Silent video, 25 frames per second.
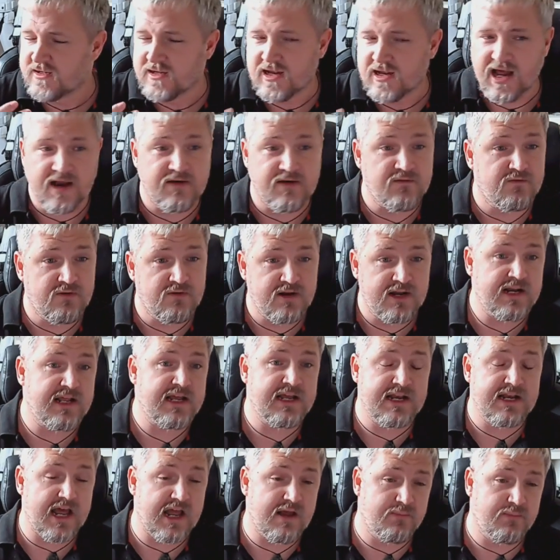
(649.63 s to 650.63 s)
and
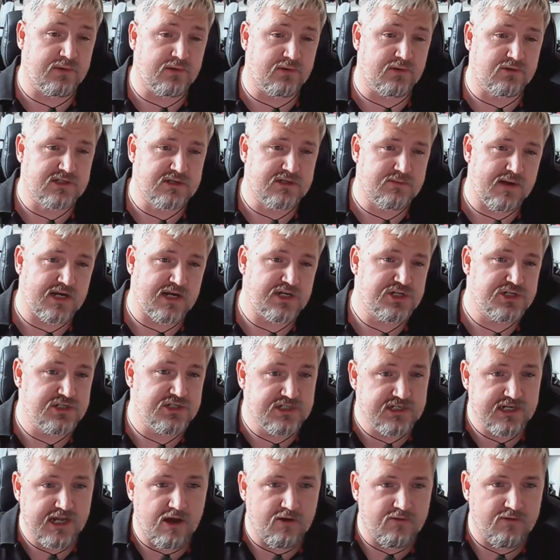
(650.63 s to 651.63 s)
really enable automation
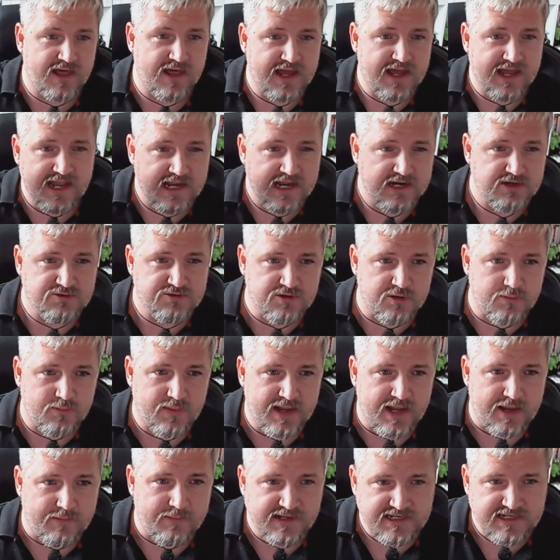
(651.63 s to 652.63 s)
to go that extra
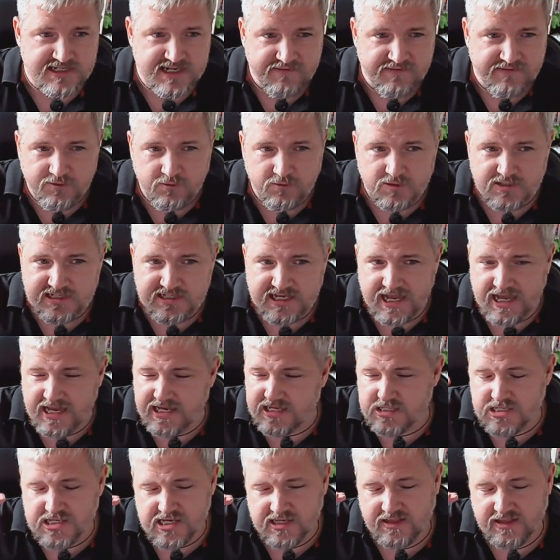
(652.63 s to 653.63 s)
bit because everyone's
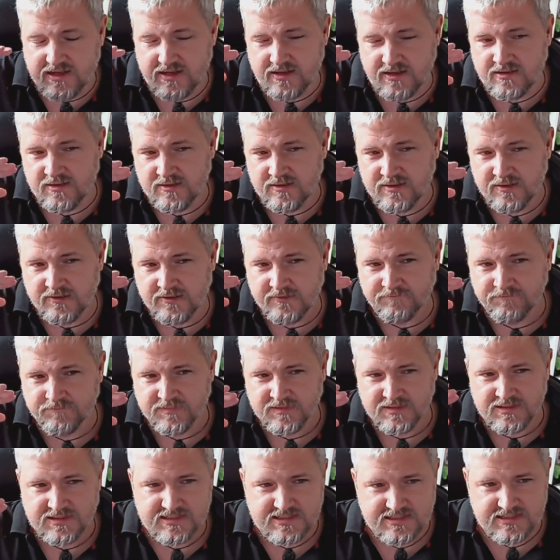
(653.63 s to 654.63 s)
getting to that
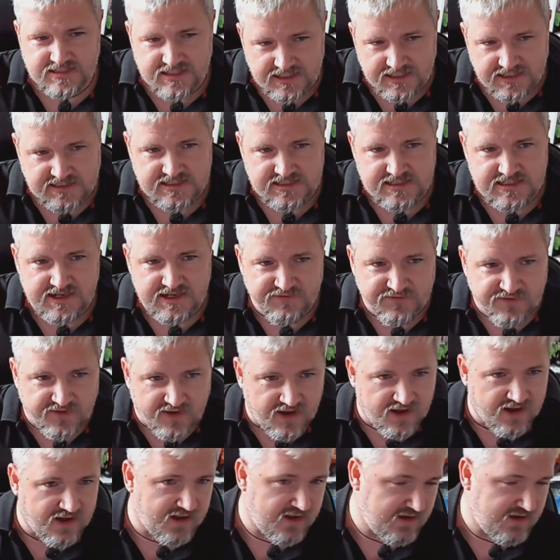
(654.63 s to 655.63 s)

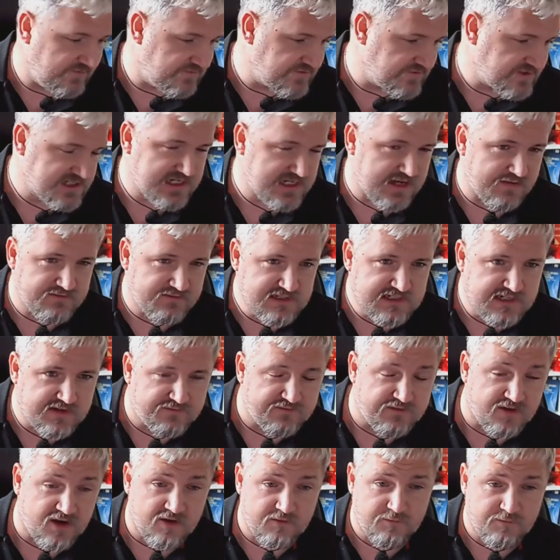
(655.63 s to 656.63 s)
65,
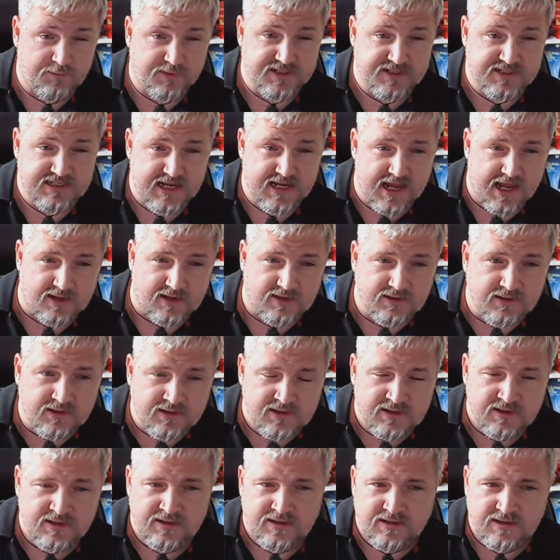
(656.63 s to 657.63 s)
75%.
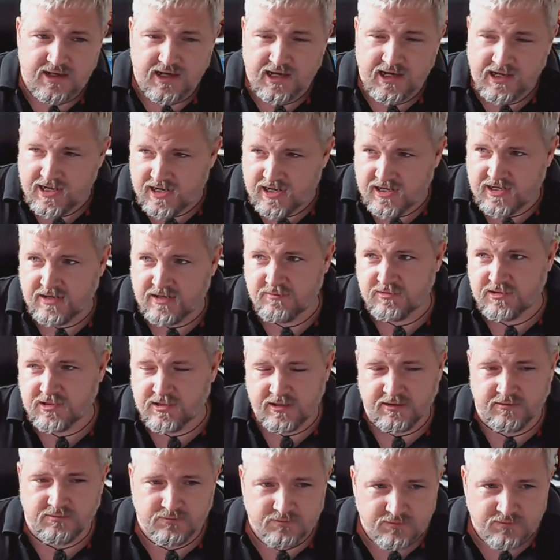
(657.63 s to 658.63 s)
Uh, and I'm
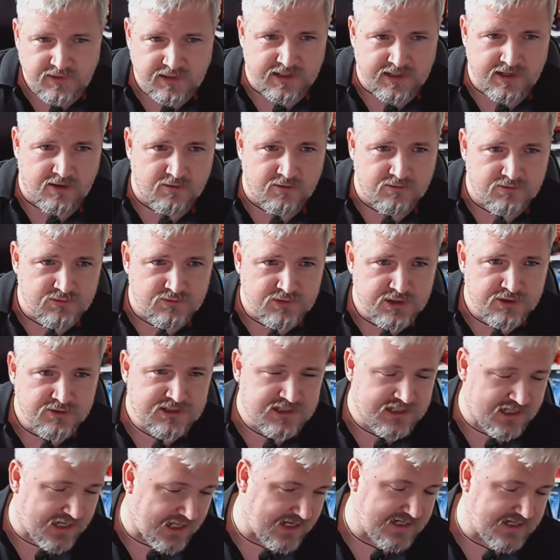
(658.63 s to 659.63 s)
going to, you know,
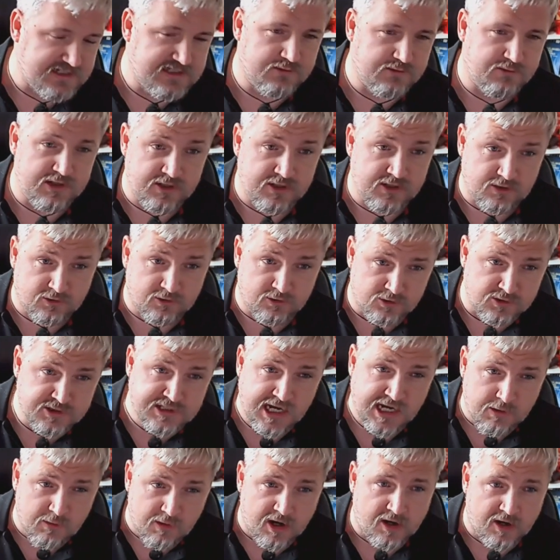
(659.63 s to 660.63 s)
utilize the word
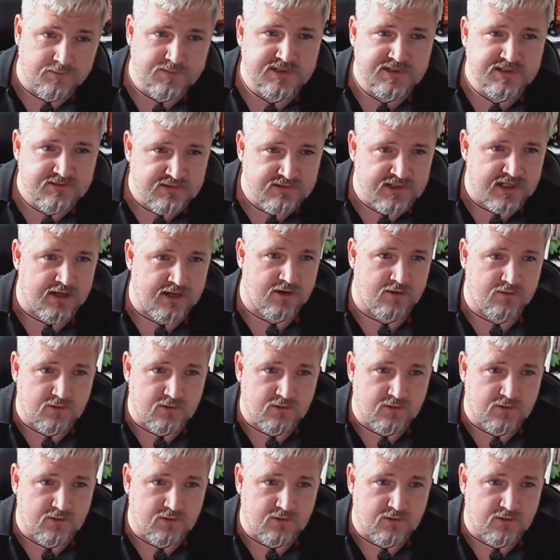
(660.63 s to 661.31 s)
auto ops, you know,